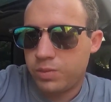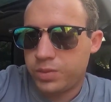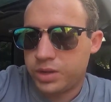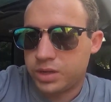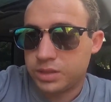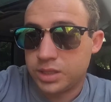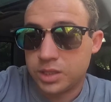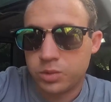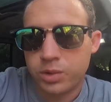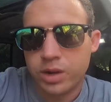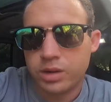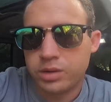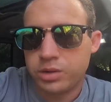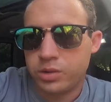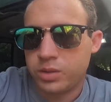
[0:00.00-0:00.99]
because that's what I
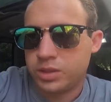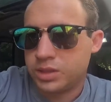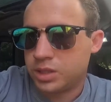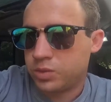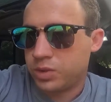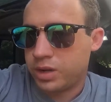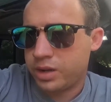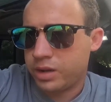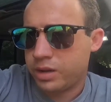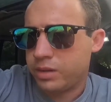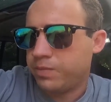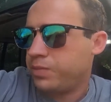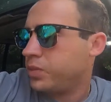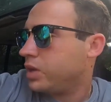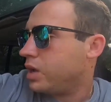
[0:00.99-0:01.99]
had to do, because that's what I
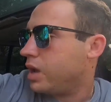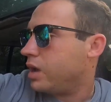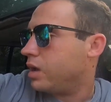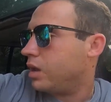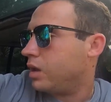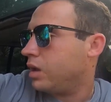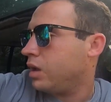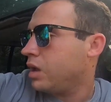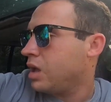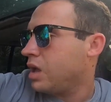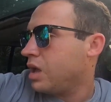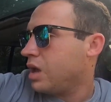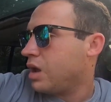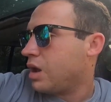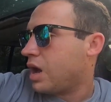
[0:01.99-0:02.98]
had. And
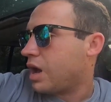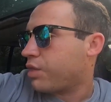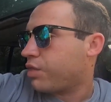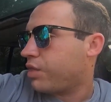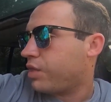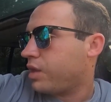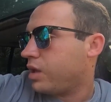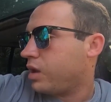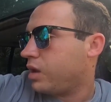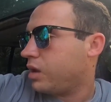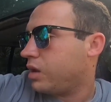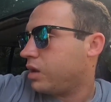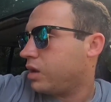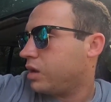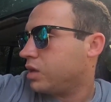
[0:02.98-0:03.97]
I
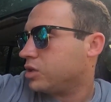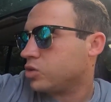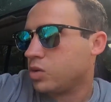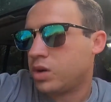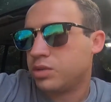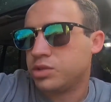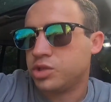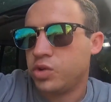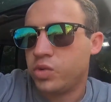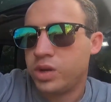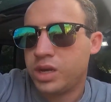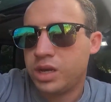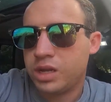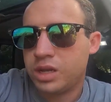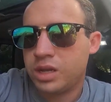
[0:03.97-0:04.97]
think, so I was
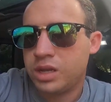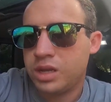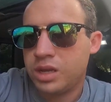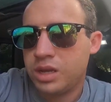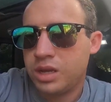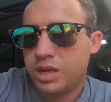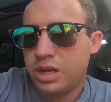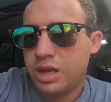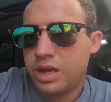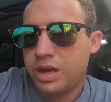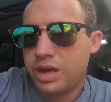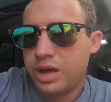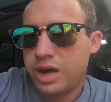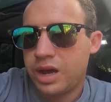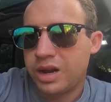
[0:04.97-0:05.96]
doing it,
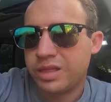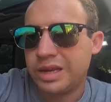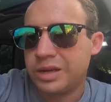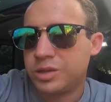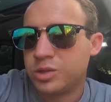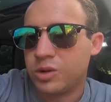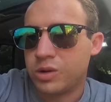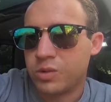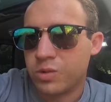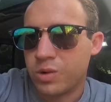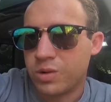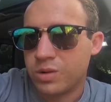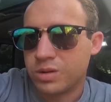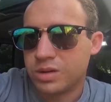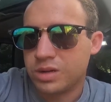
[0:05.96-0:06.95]
and I think I was doing it
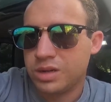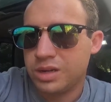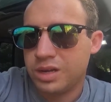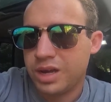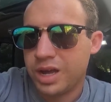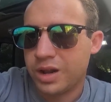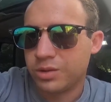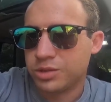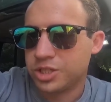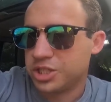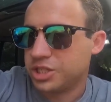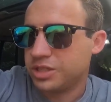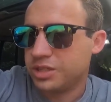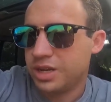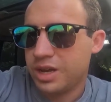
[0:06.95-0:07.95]
wrong. I was
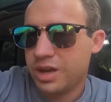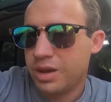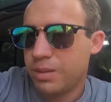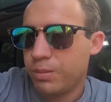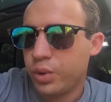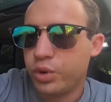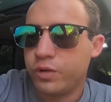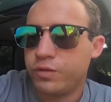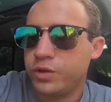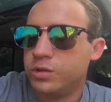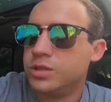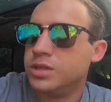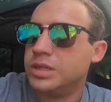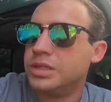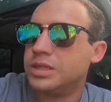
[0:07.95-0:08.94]
just pulling
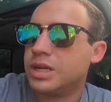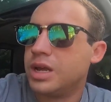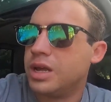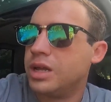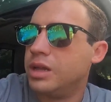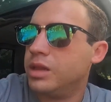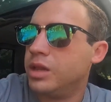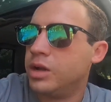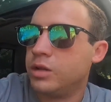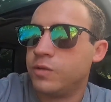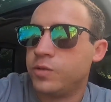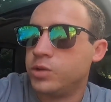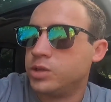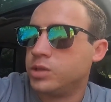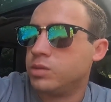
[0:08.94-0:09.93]
fuses, and none of the
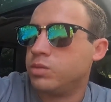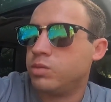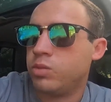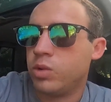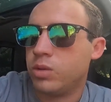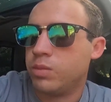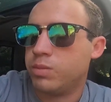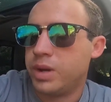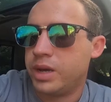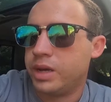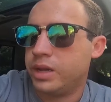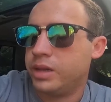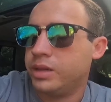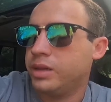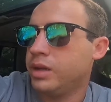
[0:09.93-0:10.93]
fuses were
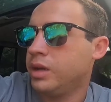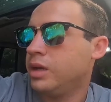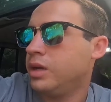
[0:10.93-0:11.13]
bad.